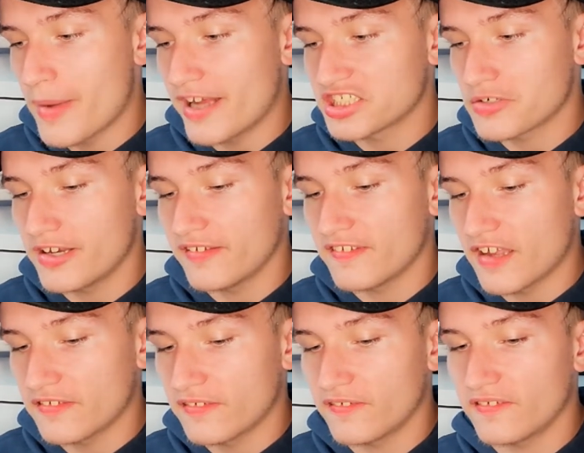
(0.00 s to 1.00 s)
I'm actually quite
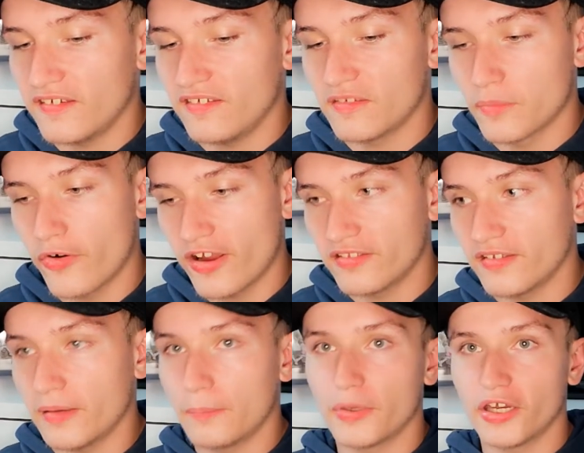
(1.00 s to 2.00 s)
sad to see summer
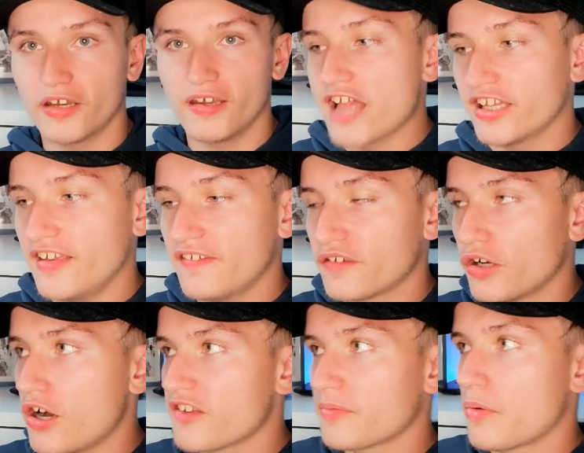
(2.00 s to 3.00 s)
ending, but at least
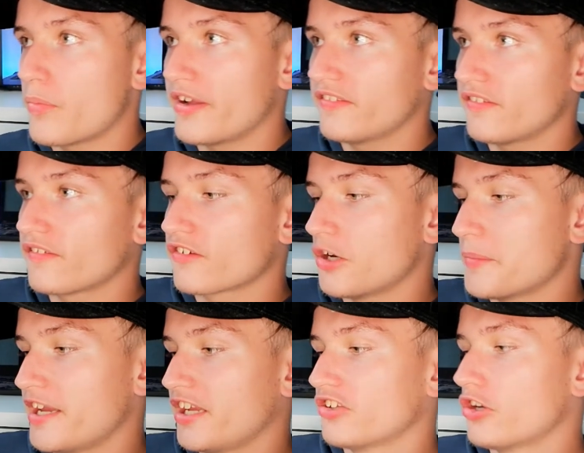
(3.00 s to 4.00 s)
autumn and winter's
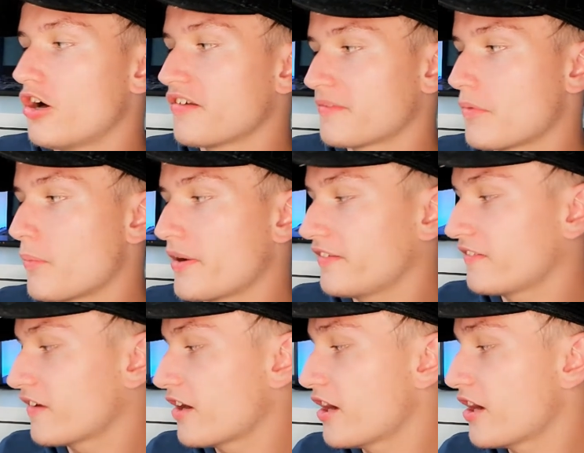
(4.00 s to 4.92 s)
coming, and autumn and winter